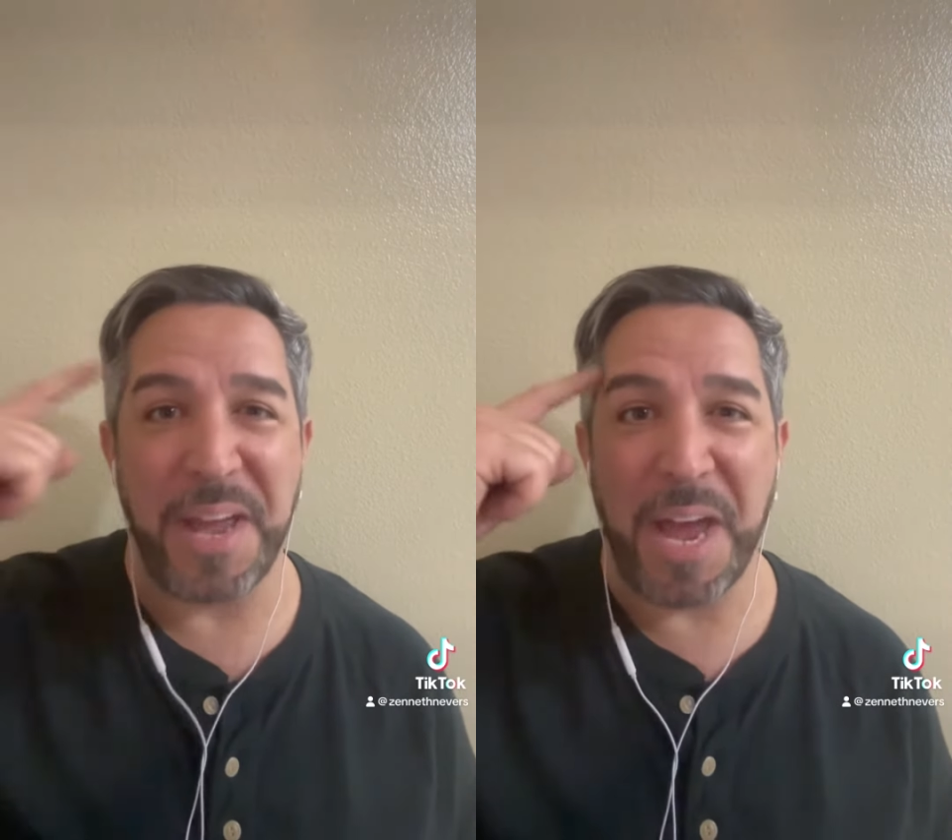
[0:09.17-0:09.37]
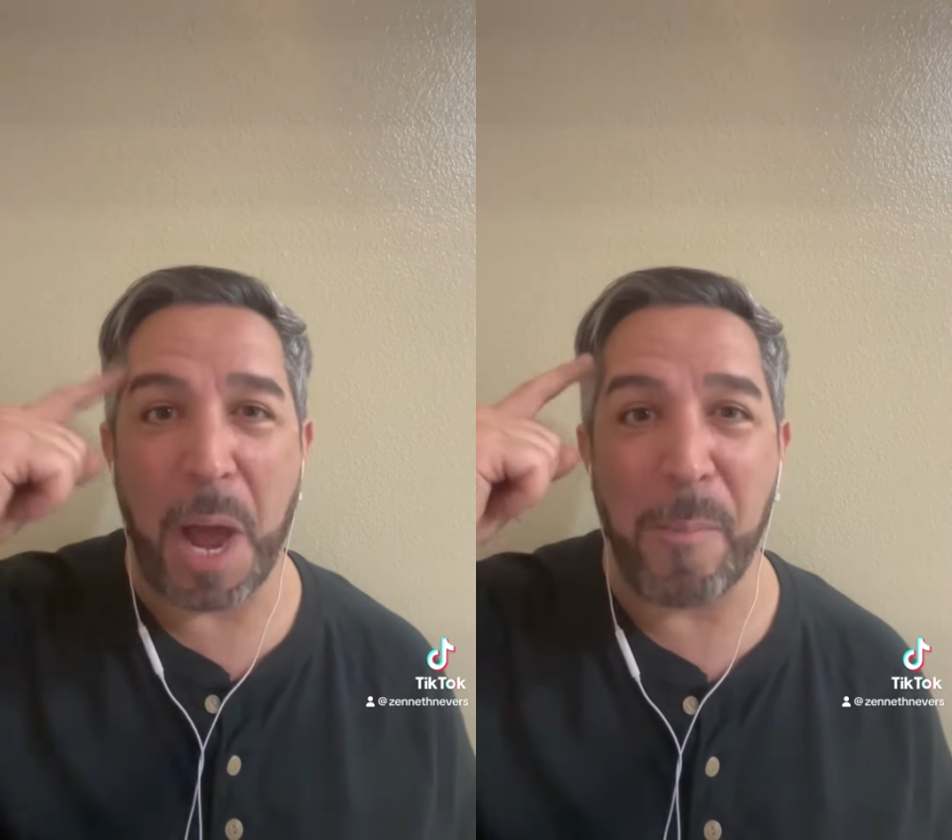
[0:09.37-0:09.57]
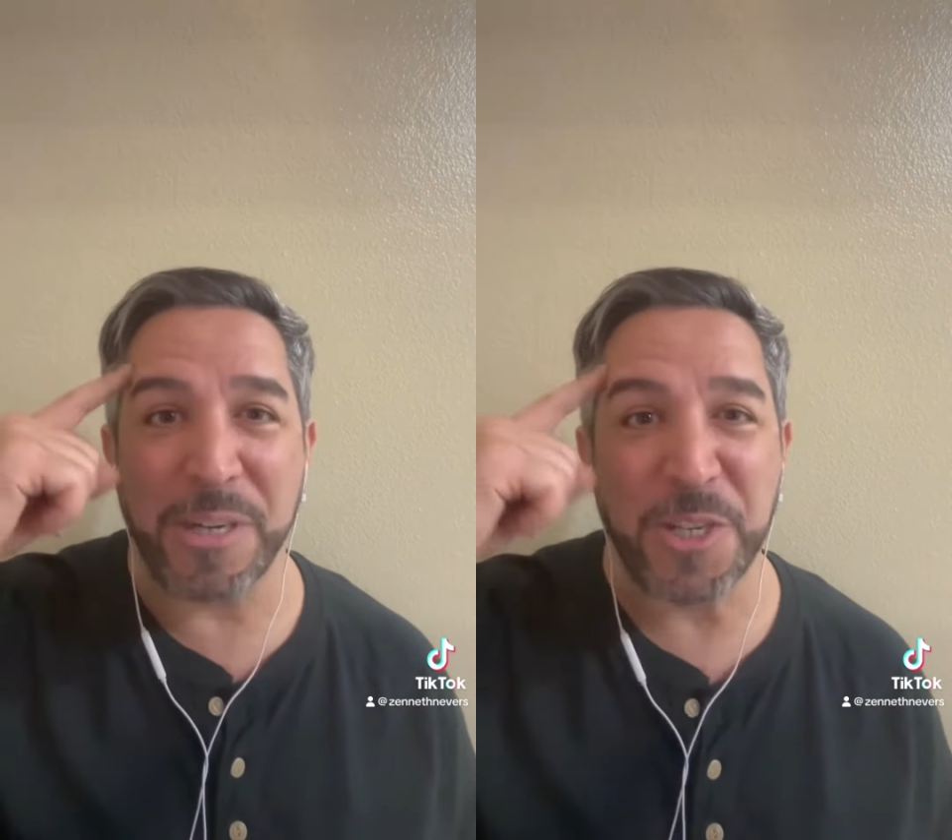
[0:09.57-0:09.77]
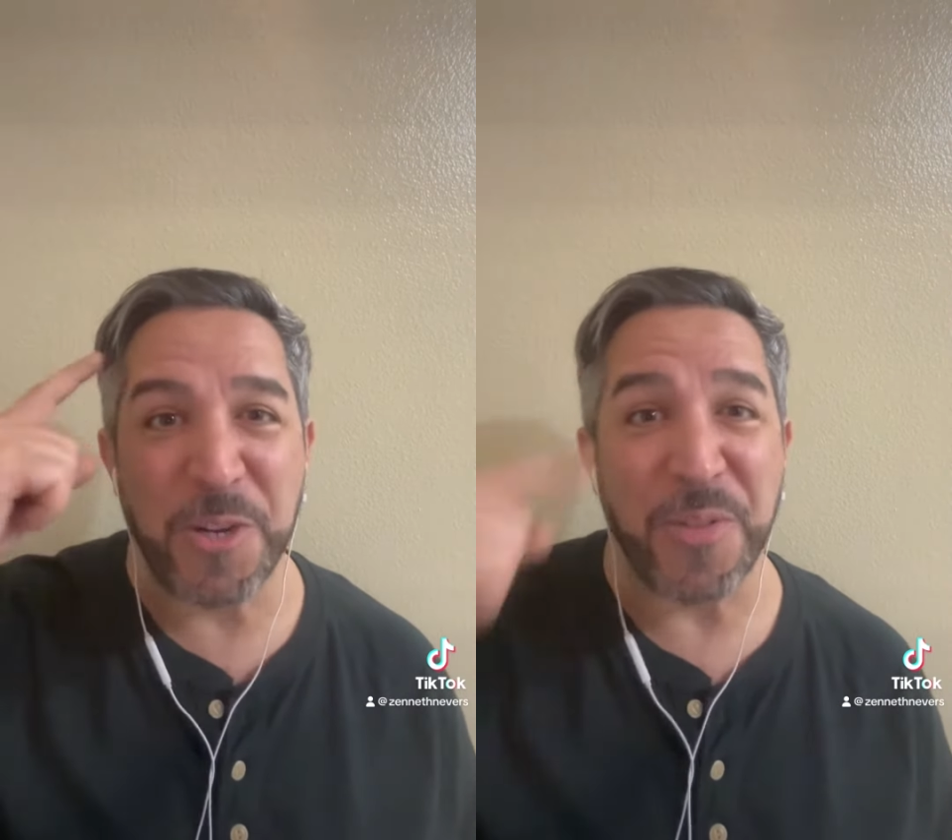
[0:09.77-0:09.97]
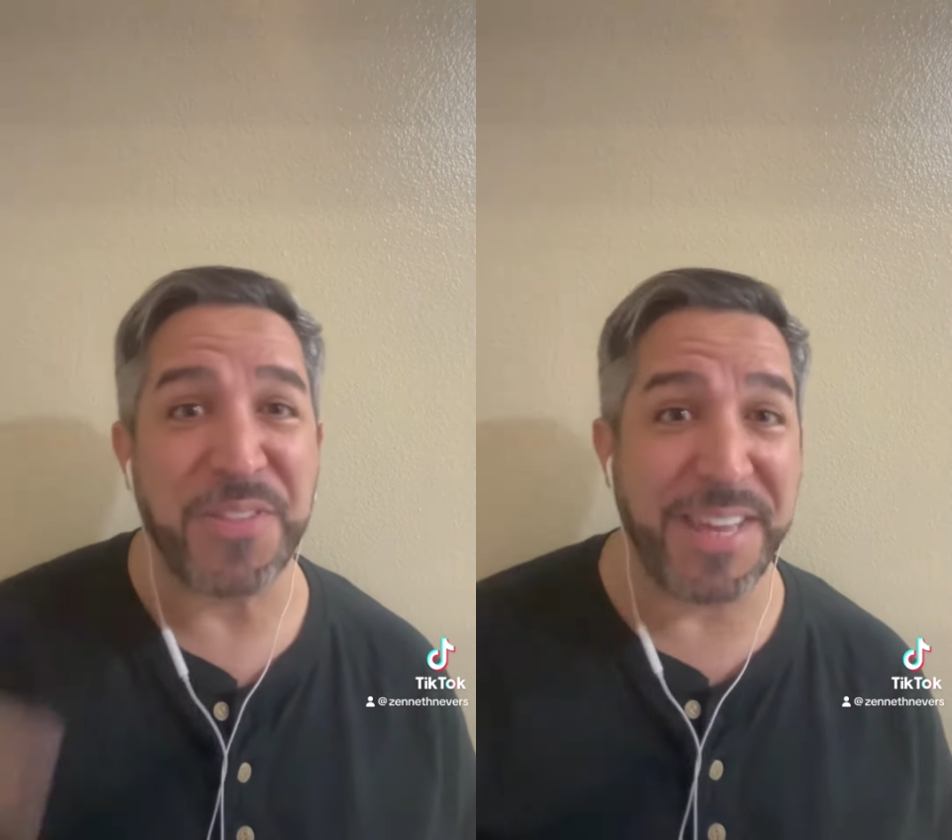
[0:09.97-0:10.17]
how much are
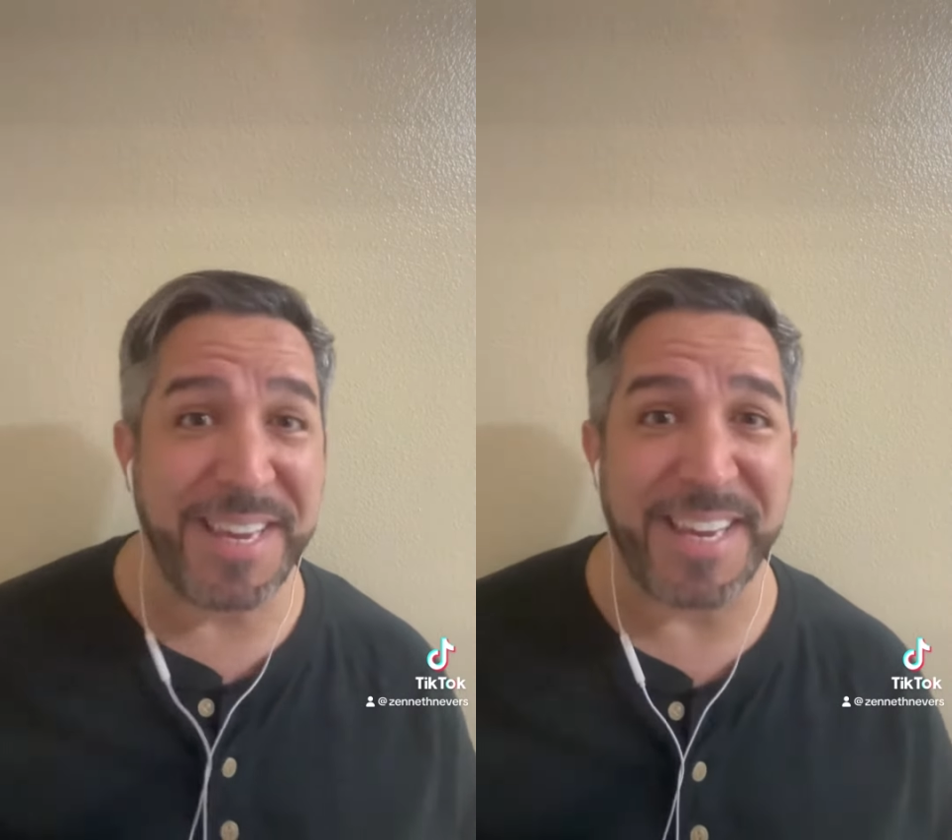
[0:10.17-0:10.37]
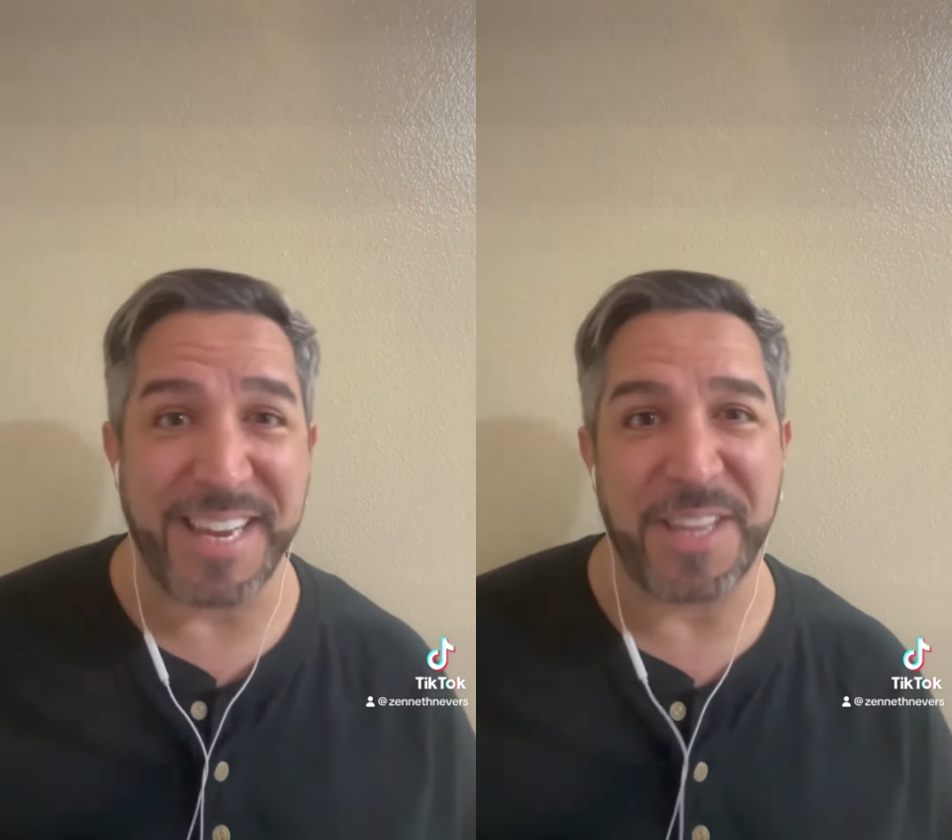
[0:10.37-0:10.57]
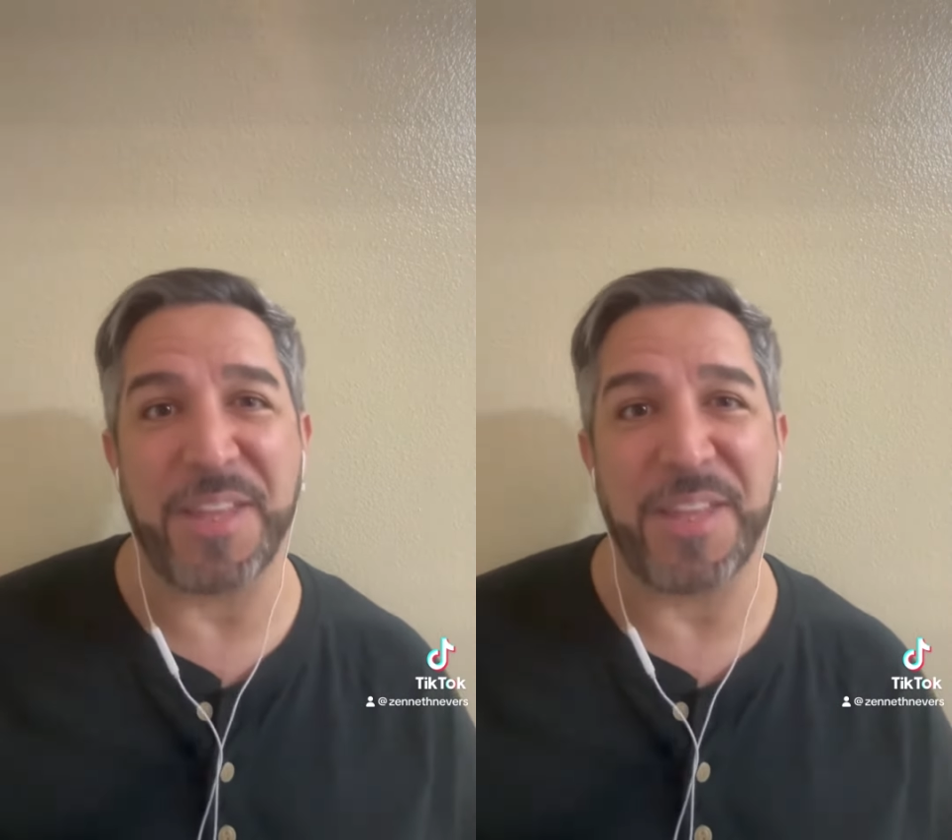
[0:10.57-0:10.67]
you thinking of